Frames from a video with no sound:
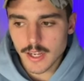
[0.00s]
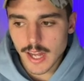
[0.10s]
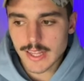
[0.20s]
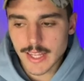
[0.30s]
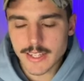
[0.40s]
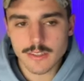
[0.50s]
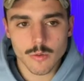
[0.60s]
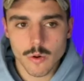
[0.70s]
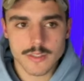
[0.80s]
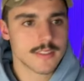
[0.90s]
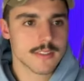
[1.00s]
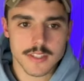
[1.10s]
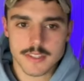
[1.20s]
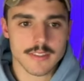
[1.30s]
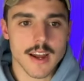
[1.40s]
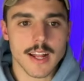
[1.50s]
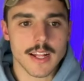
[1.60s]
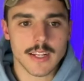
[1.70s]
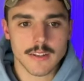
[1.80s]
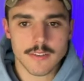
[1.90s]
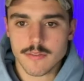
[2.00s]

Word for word: I lean towards just starting